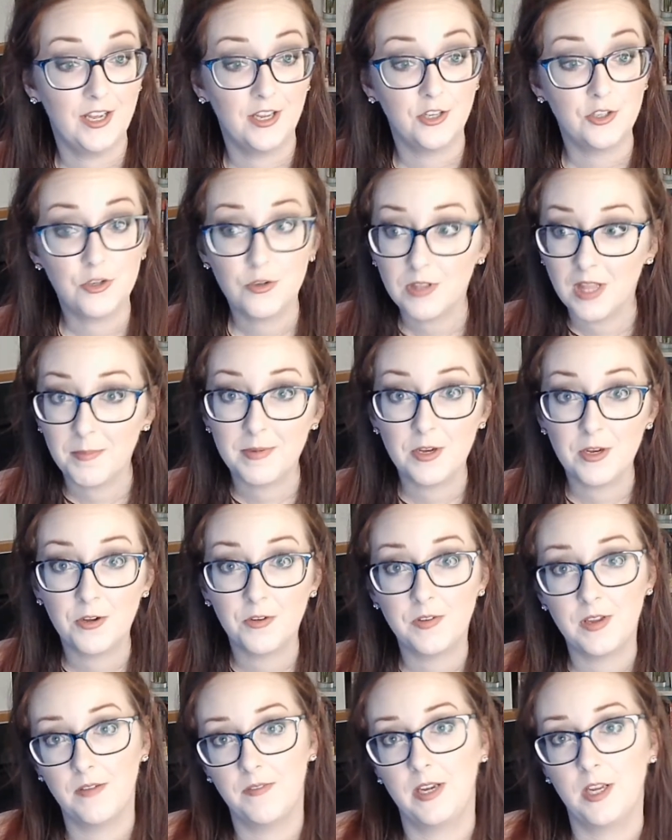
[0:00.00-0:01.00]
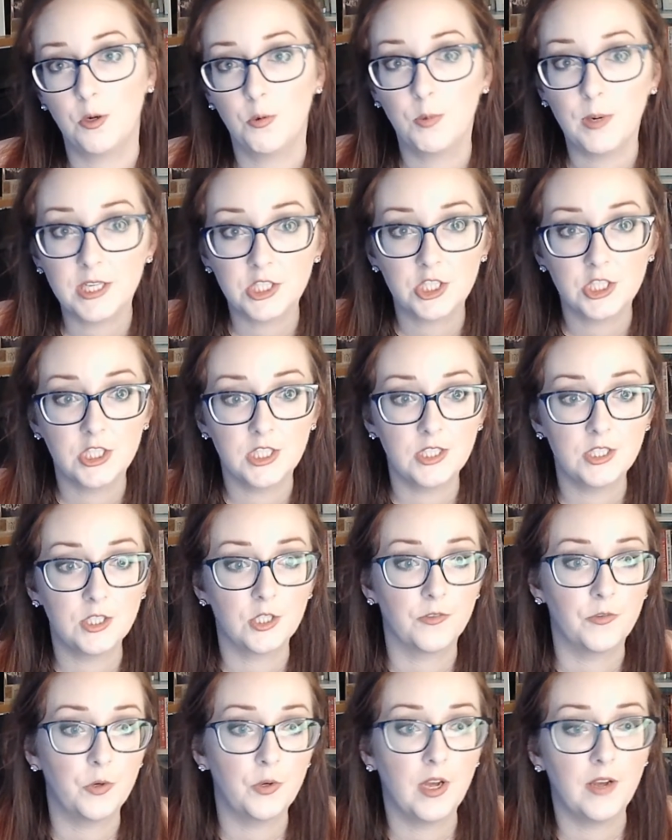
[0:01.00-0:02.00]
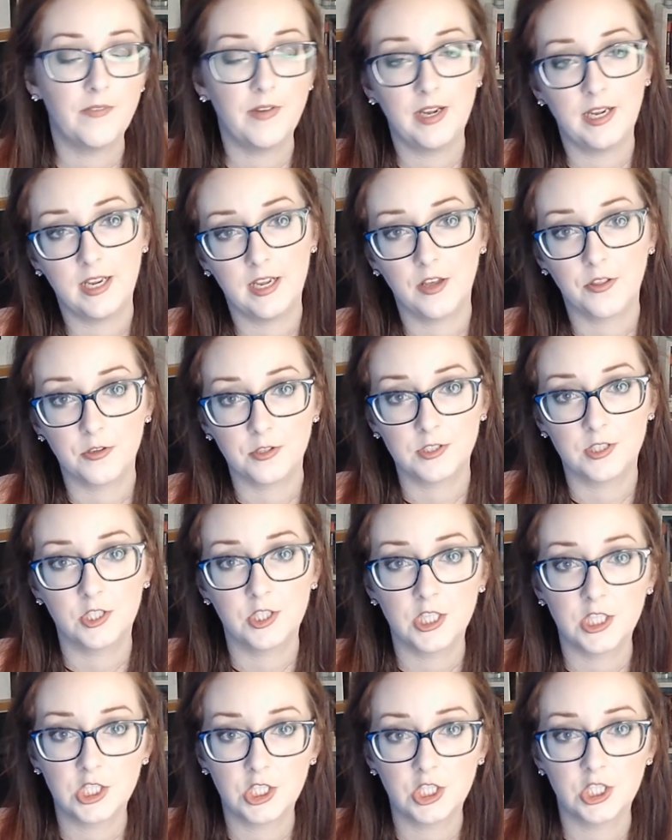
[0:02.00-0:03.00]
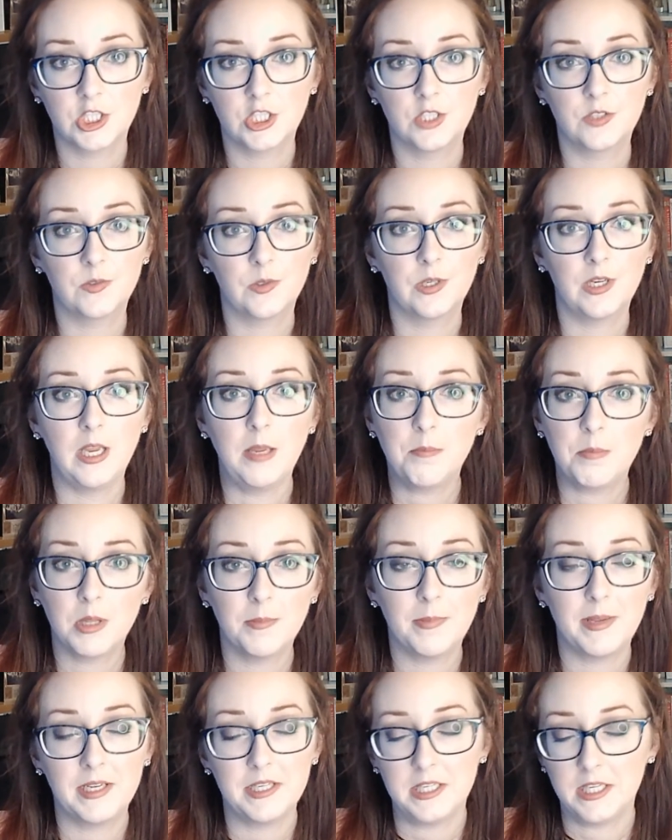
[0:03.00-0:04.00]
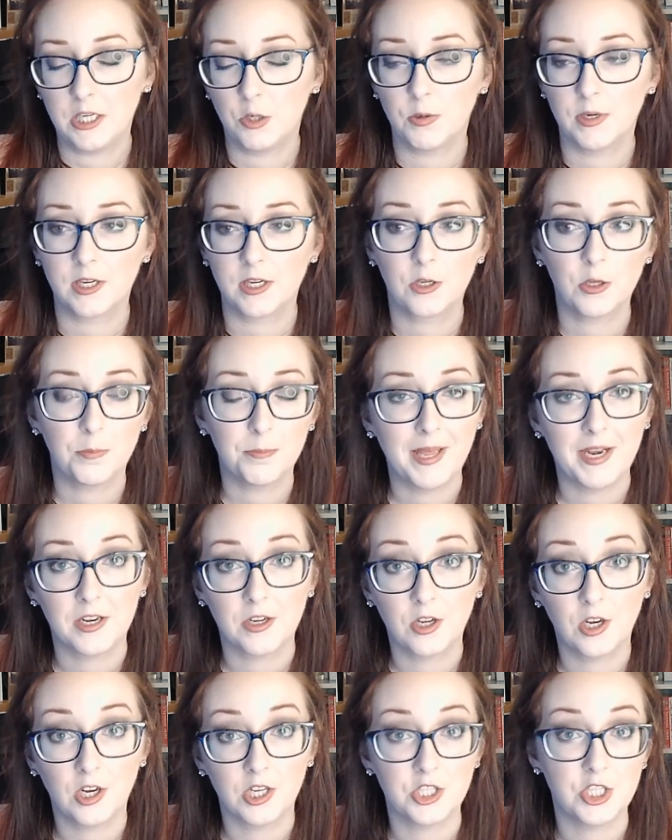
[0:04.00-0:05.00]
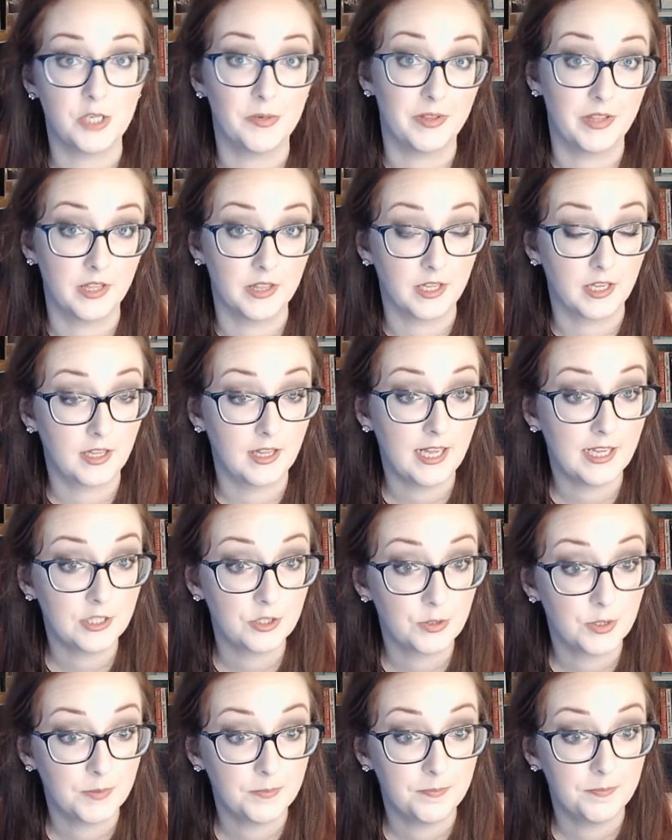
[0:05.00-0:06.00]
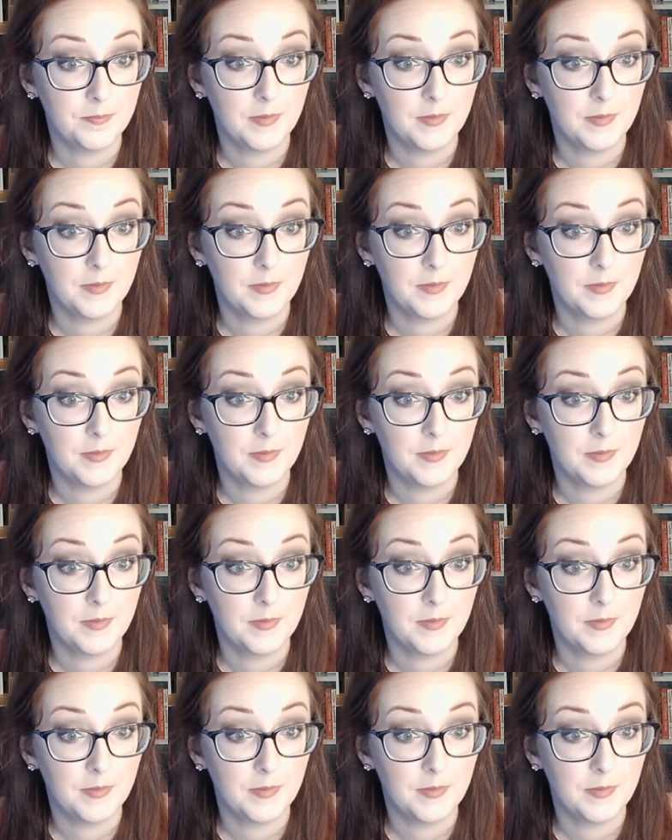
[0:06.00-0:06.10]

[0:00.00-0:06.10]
Do let me know if you have any questions or if you have any other suggestions for implementing critical pedagogy within the classroom.